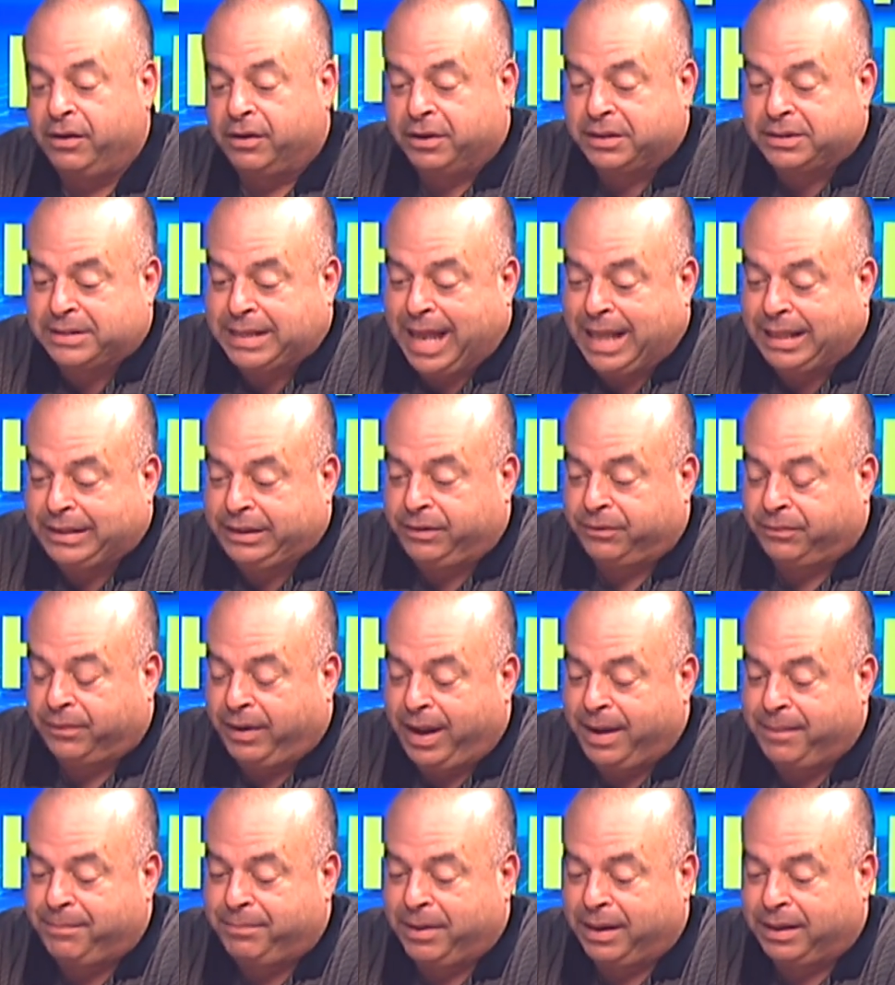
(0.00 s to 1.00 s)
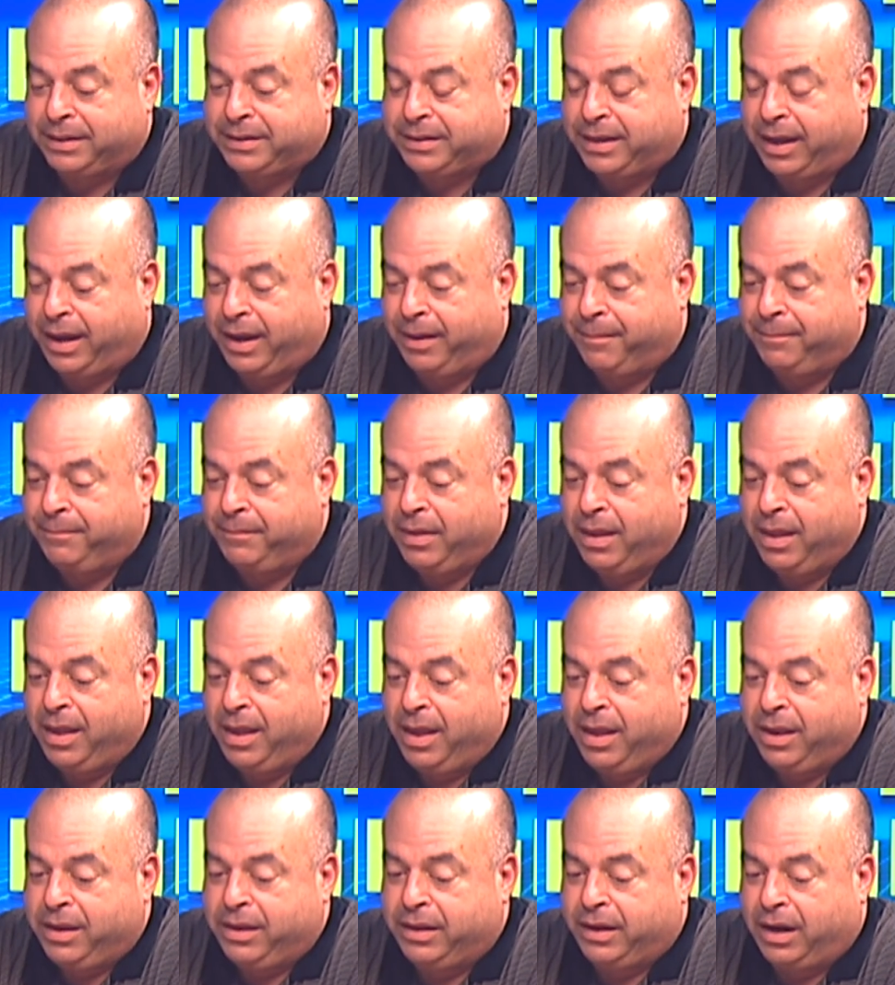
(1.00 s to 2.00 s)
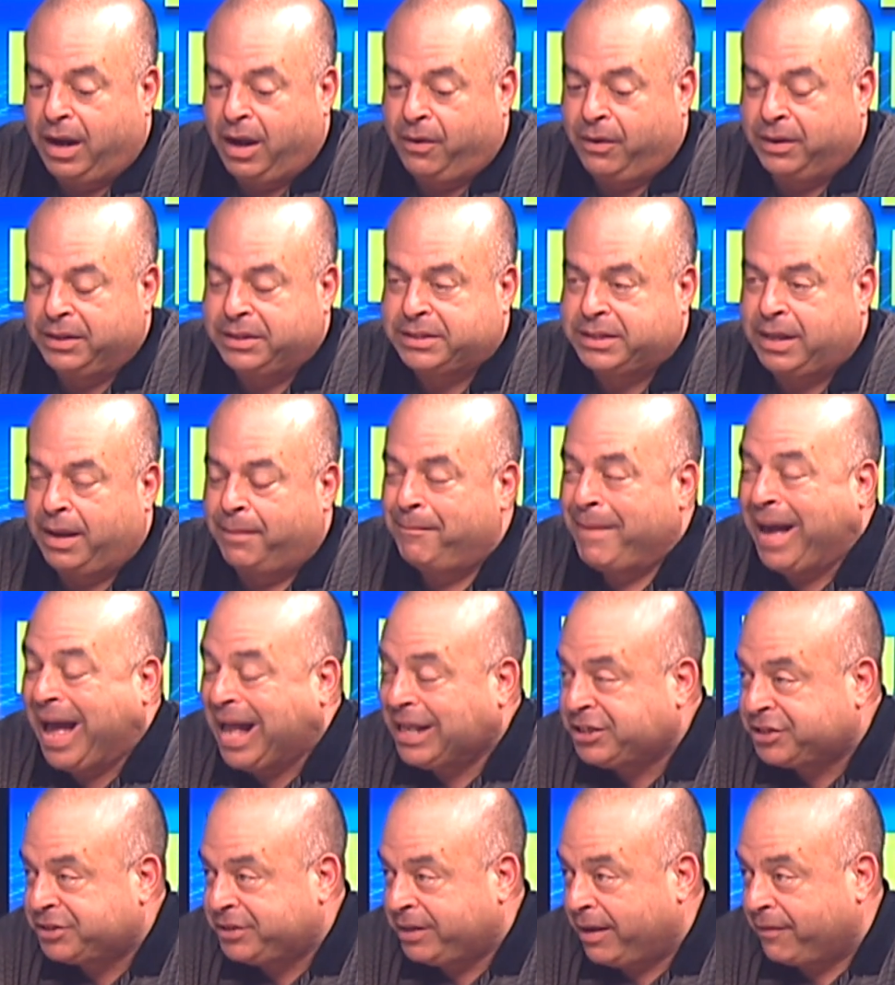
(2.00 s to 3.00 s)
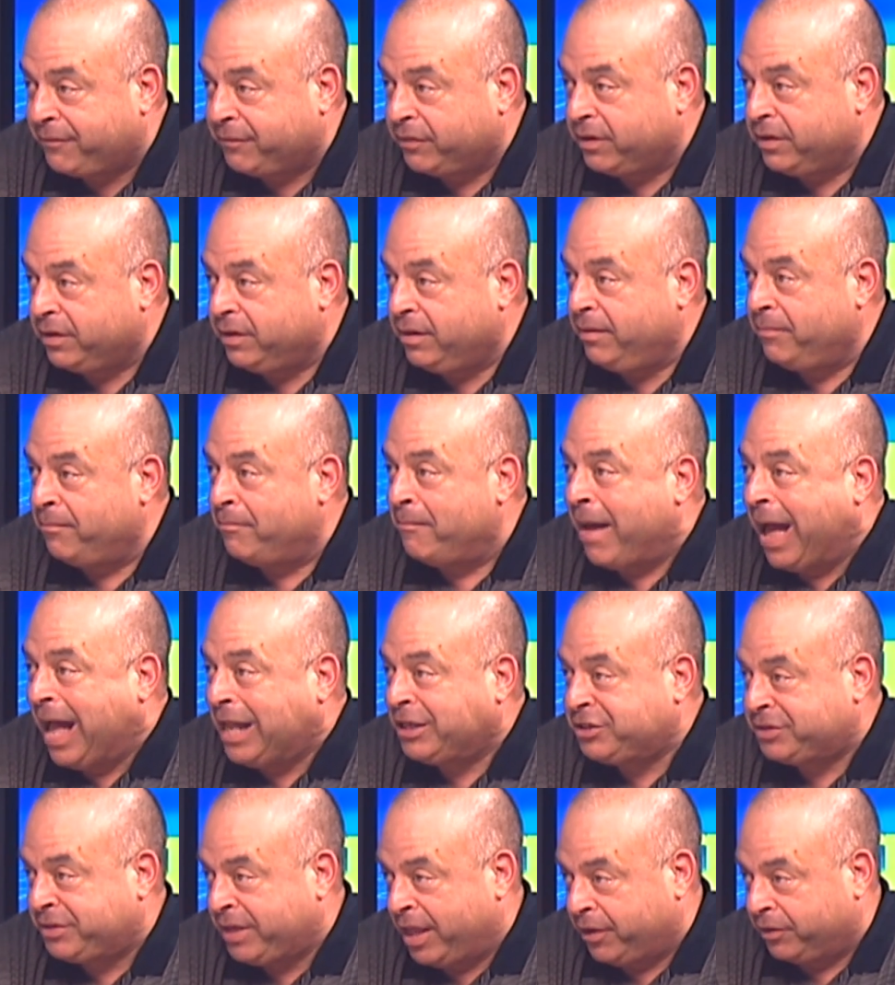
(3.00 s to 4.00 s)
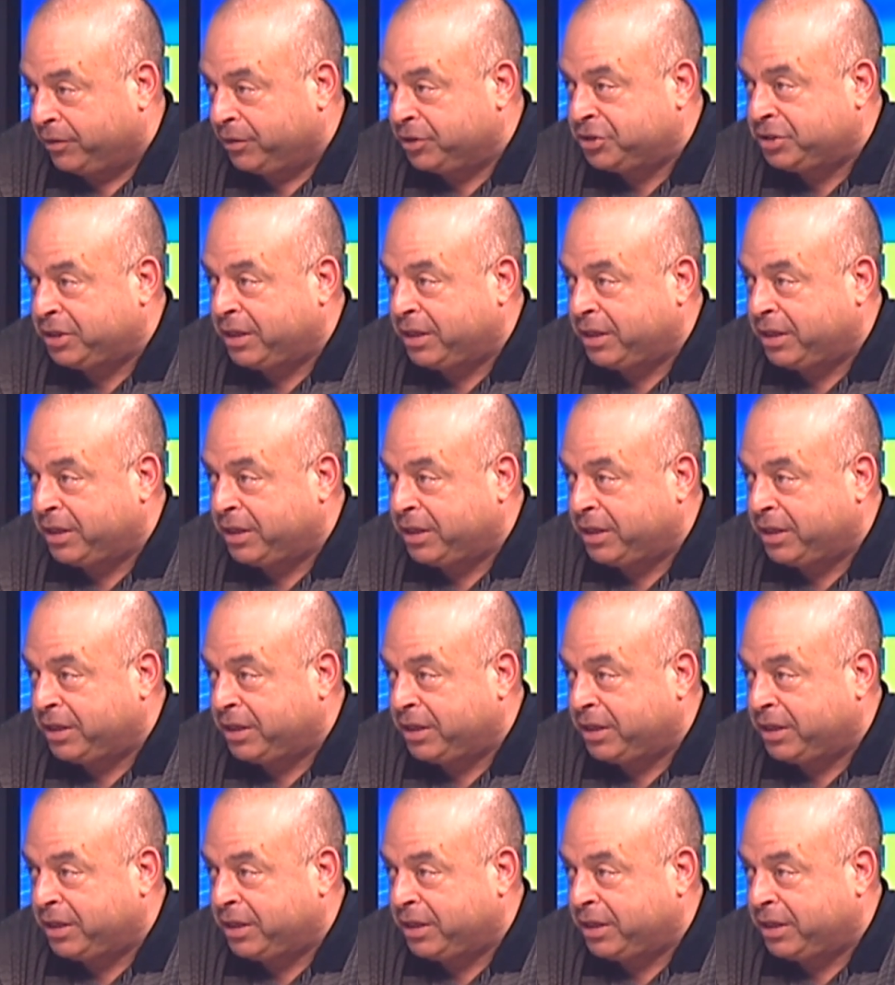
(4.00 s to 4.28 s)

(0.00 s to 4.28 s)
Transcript: exactly right. But it's a matched effort, matched energy,